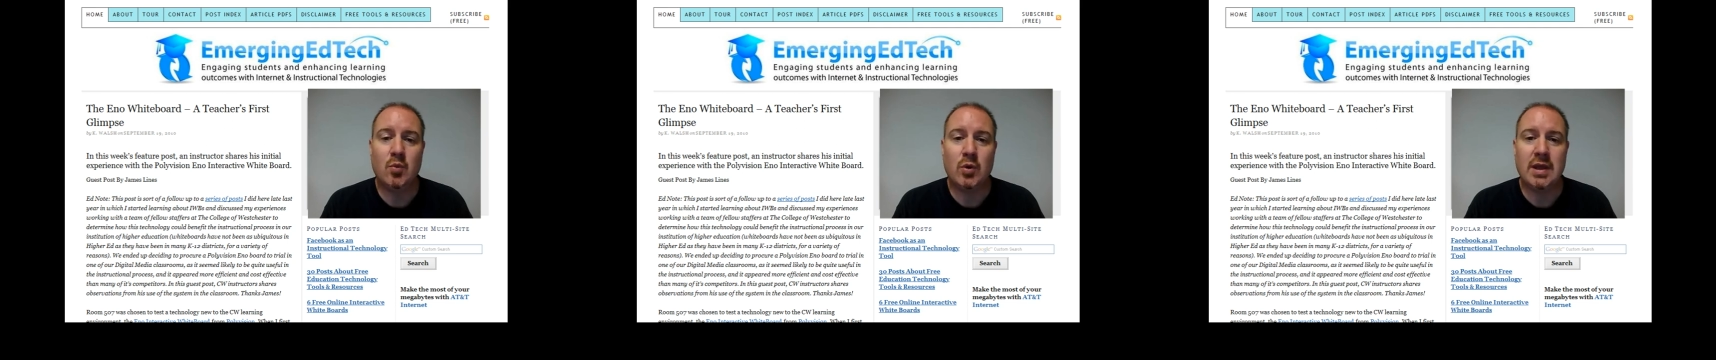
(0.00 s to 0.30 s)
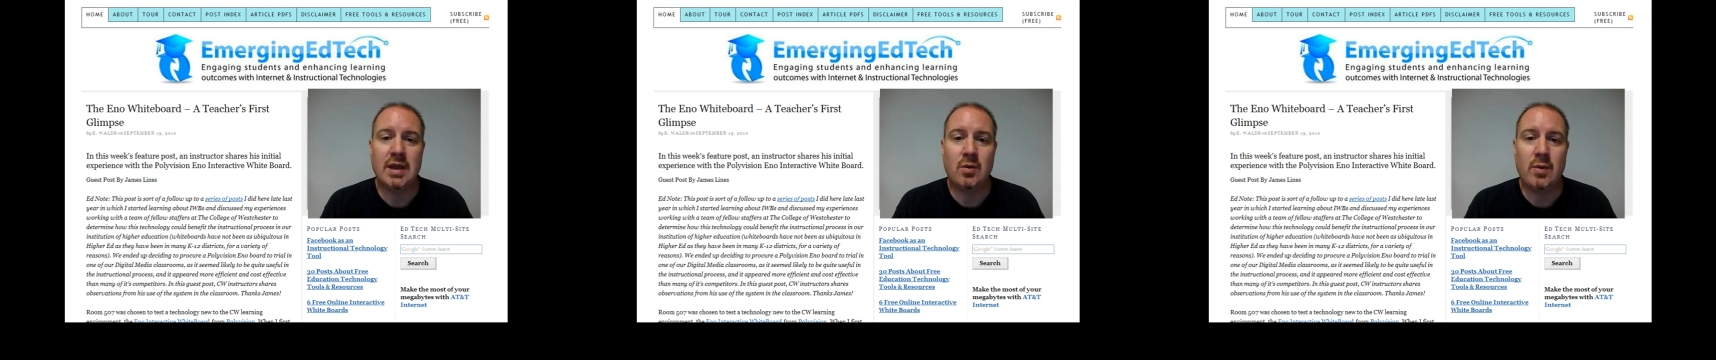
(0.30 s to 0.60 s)

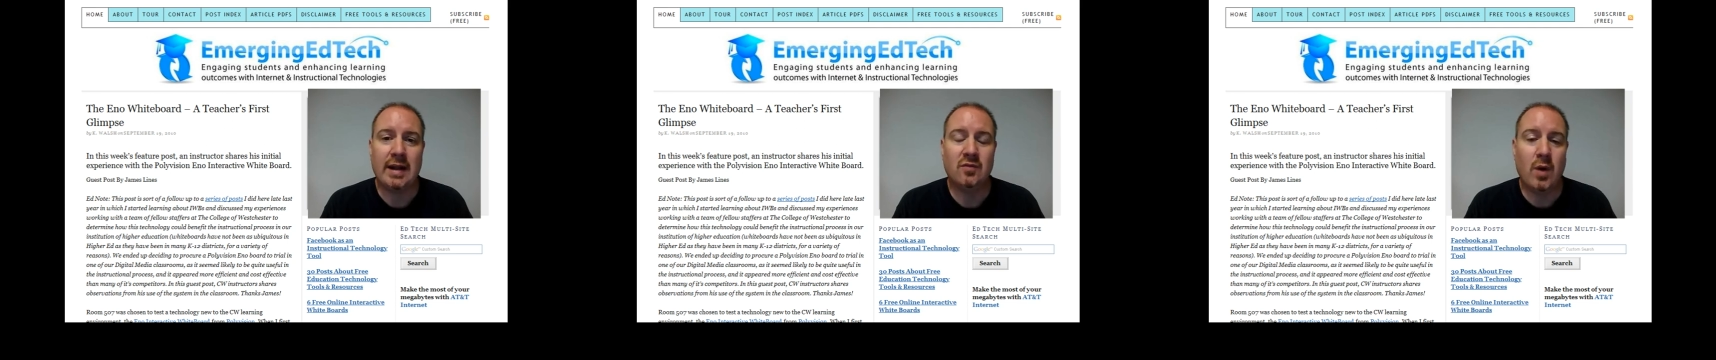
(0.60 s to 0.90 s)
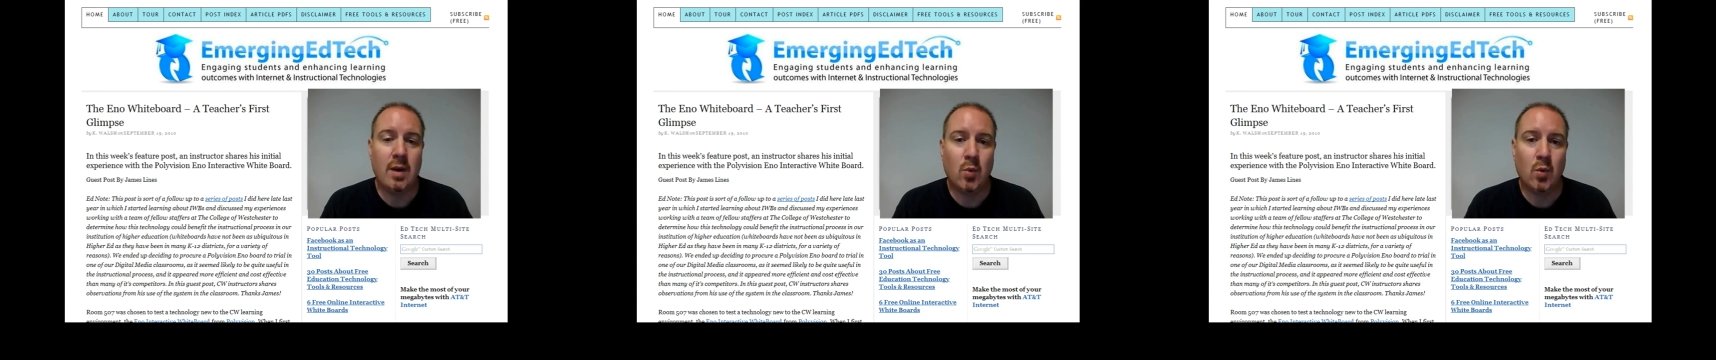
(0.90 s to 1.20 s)
bringing interactive
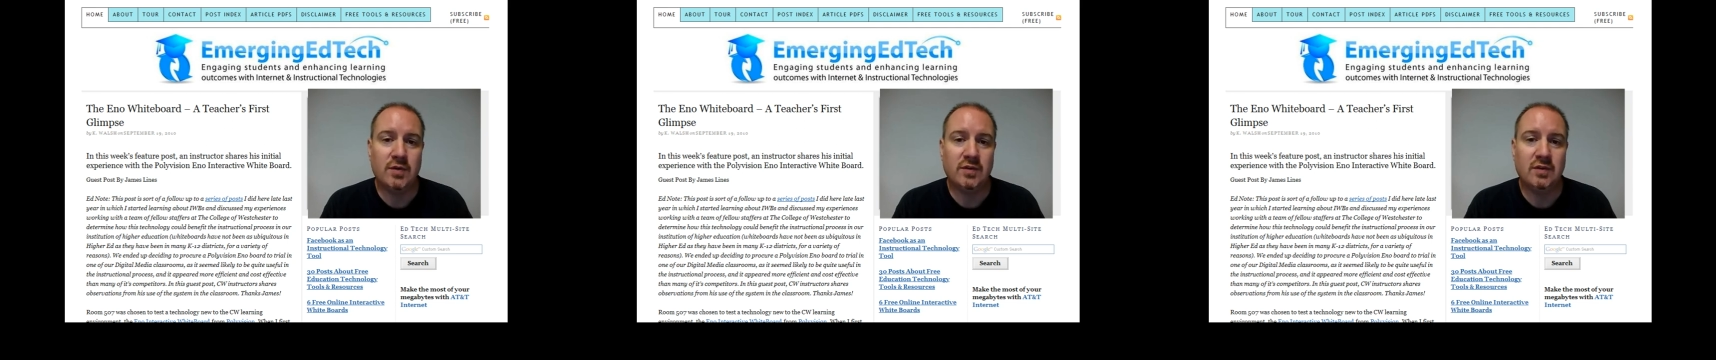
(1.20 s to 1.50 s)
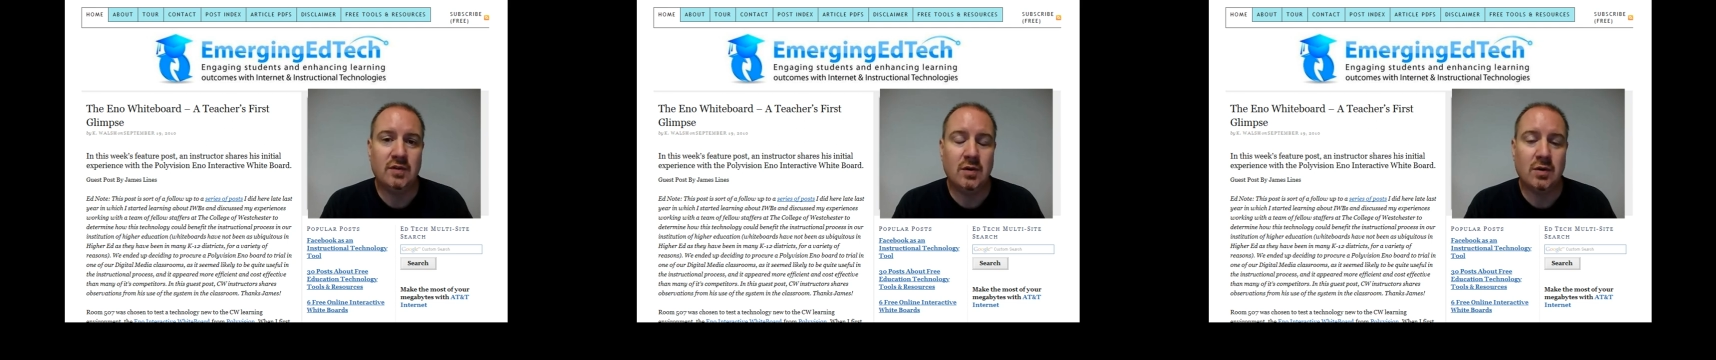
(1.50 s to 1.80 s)
whiteboards
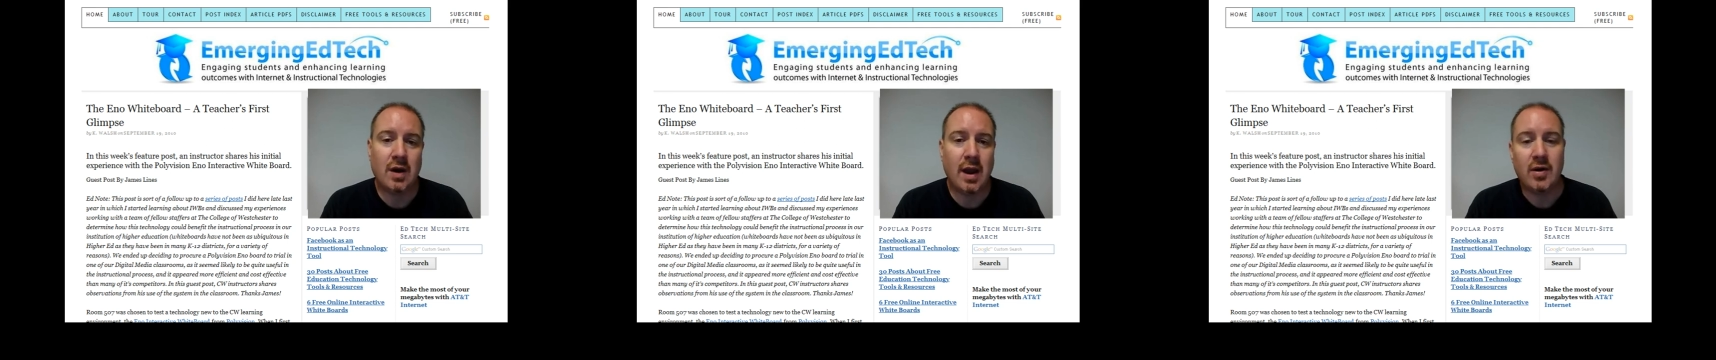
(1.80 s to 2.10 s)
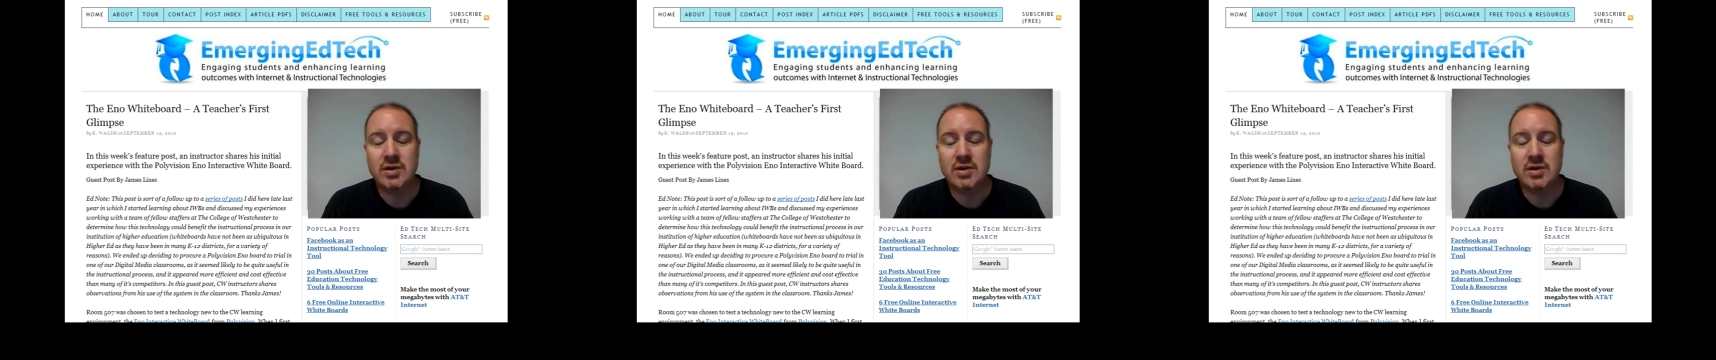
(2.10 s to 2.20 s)
into your higher